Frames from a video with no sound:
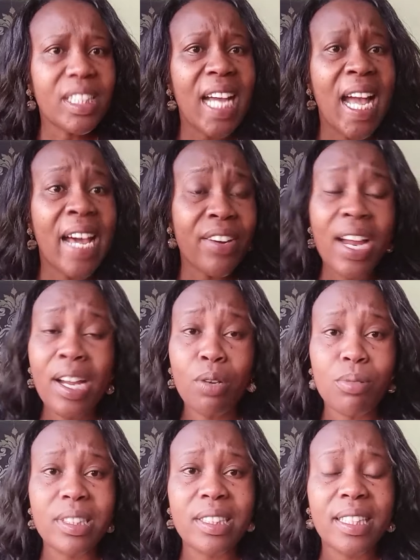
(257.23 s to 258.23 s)

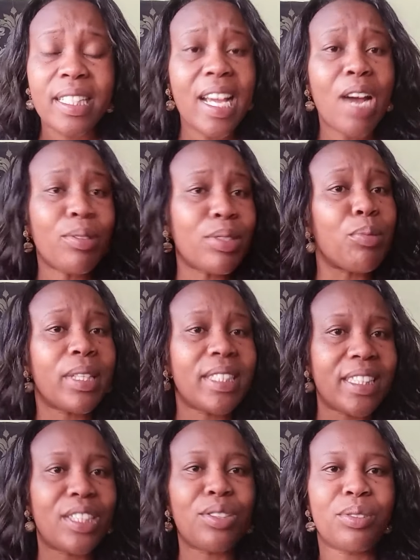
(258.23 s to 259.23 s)
wrangles here on the
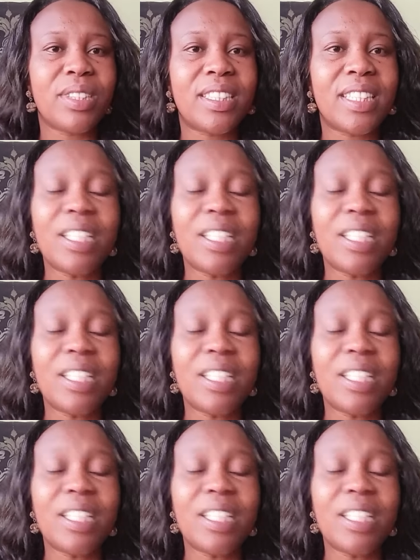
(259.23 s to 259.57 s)
Whitey streets,